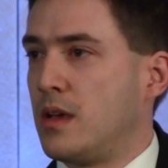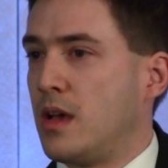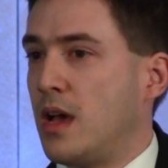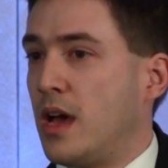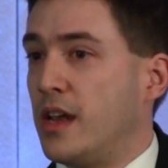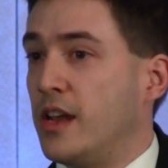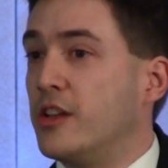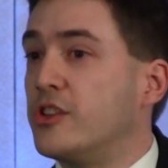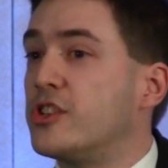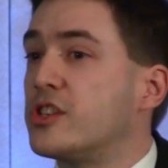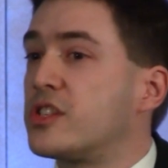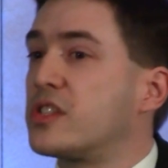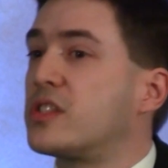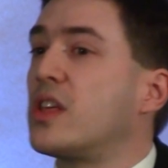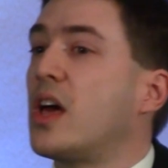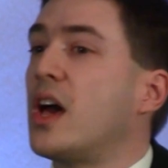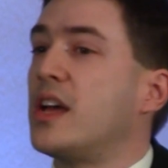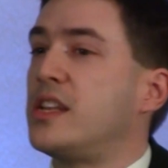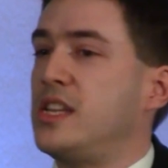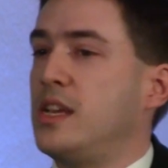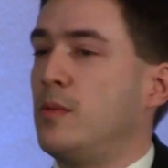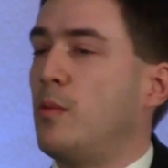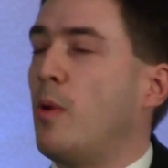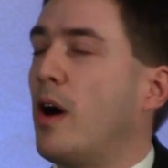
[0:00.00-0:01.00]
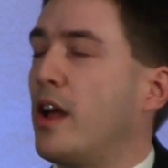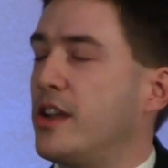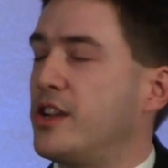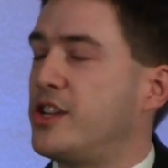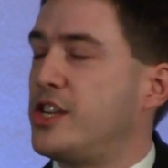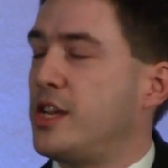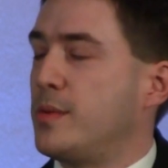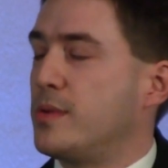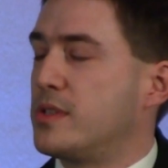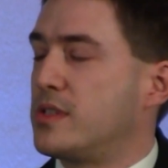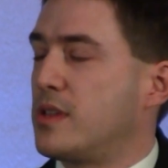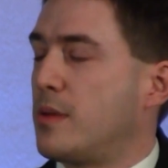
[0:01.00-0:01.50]
And at just 31,
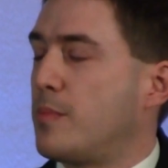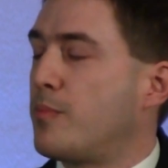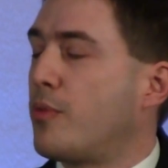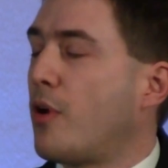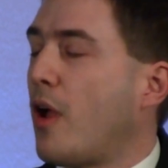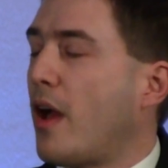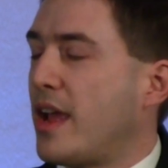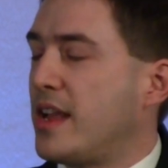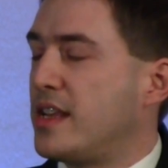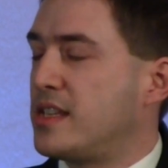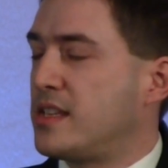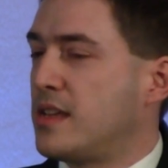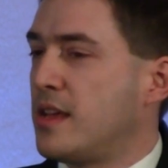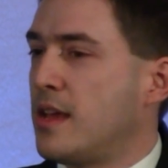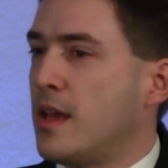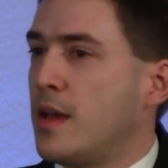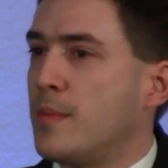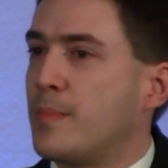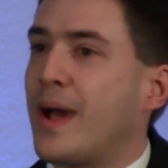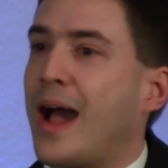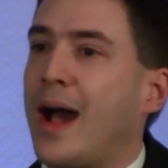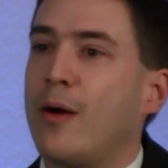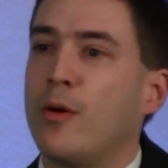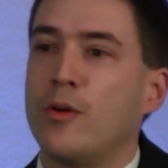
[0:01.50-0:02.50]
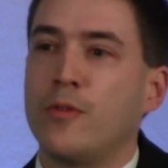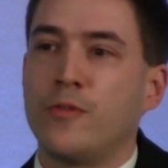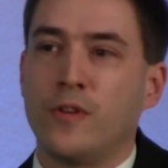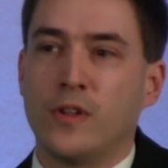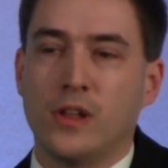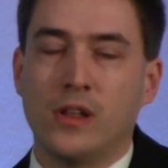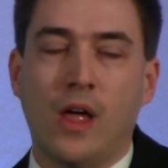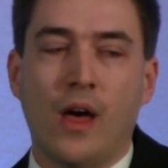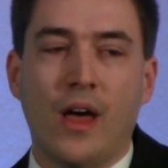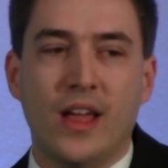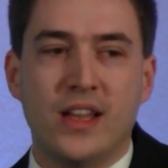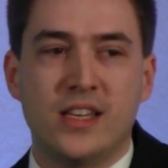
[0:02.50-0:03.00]
she was a bright, powerful
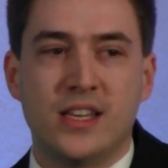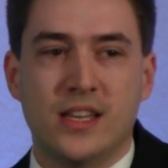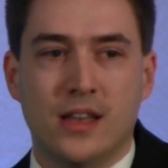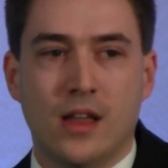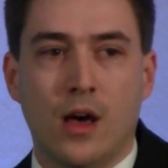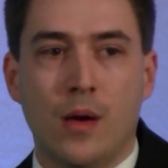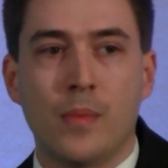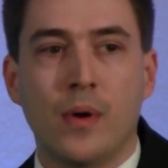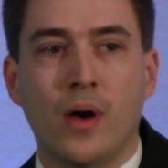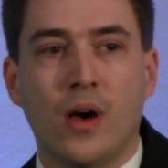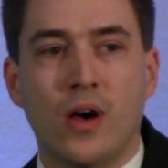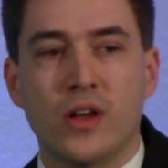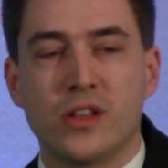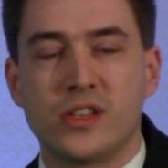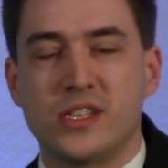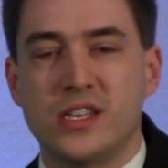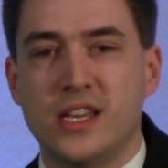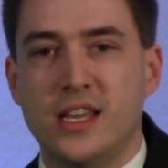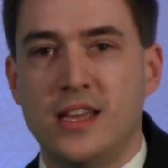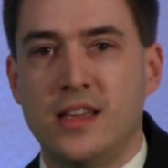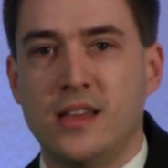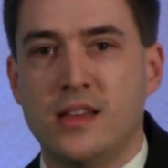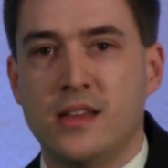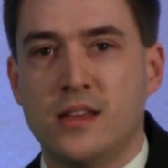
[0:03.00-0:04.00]
light in our party.